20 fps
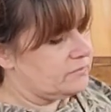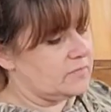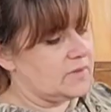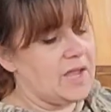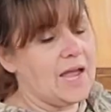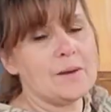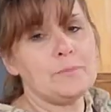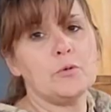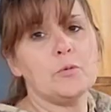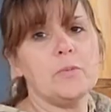
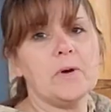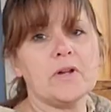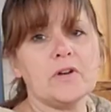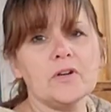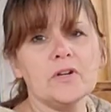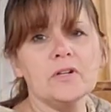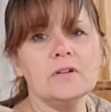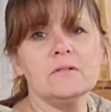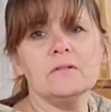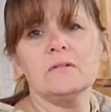apple
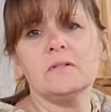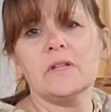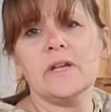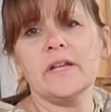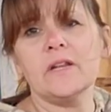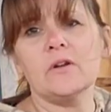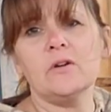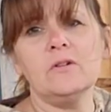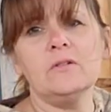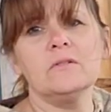butter
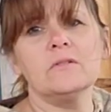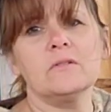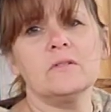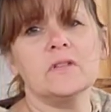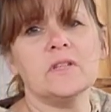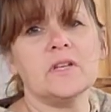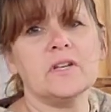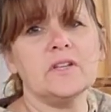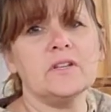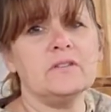ladle
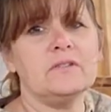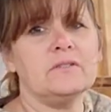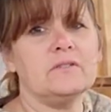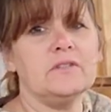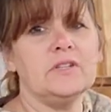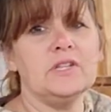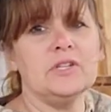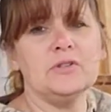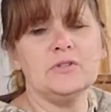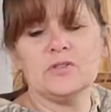that we
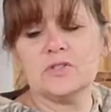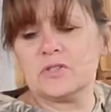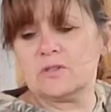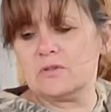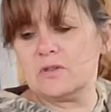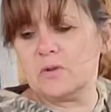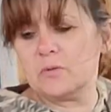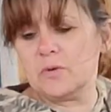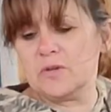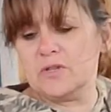
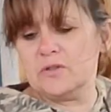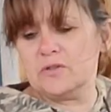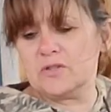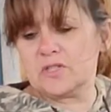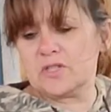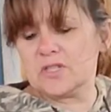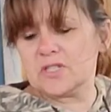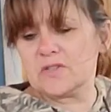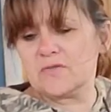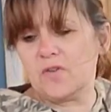
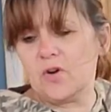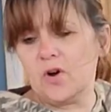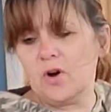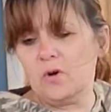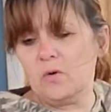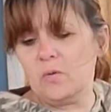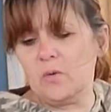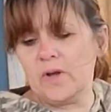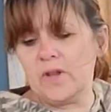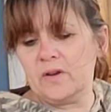used this
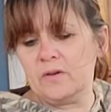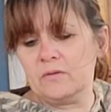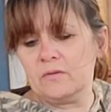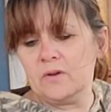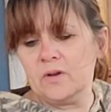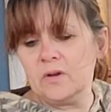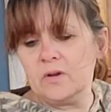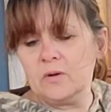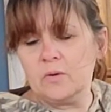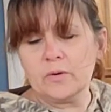fall when
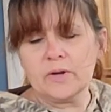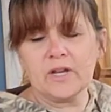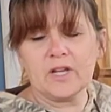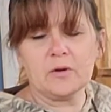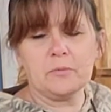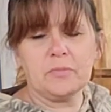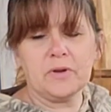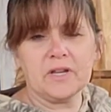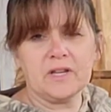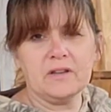we had
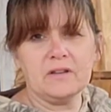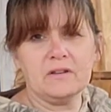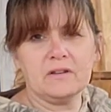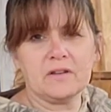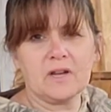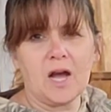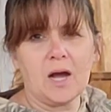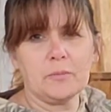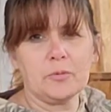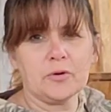a big
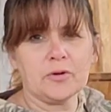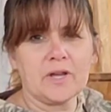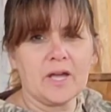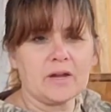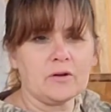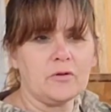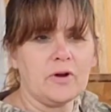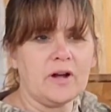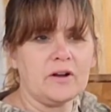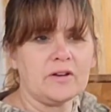copper
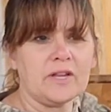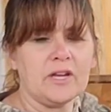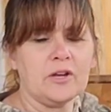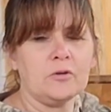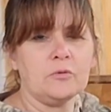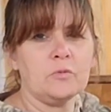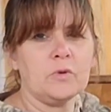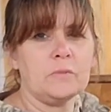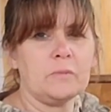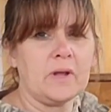kettle out here
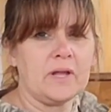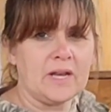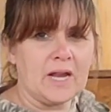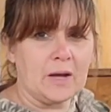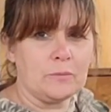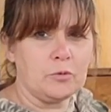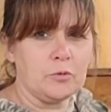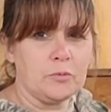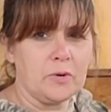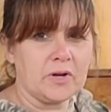and we made
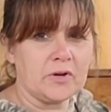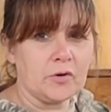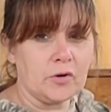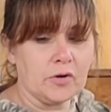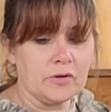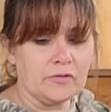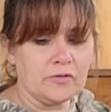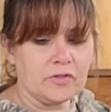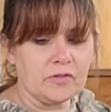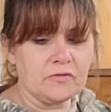apple butter
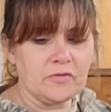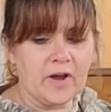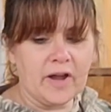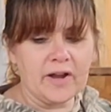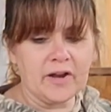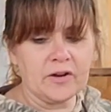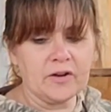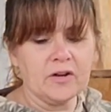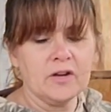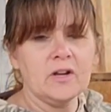over the
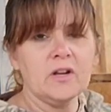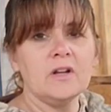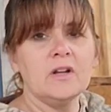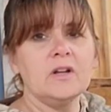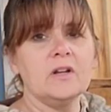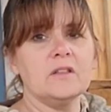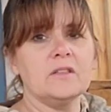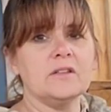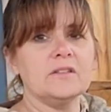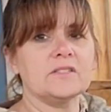fire.
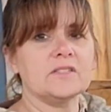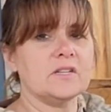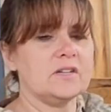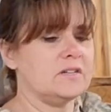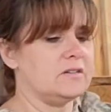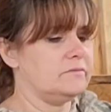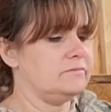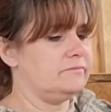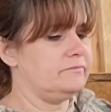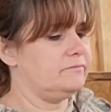It's
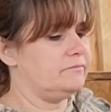a,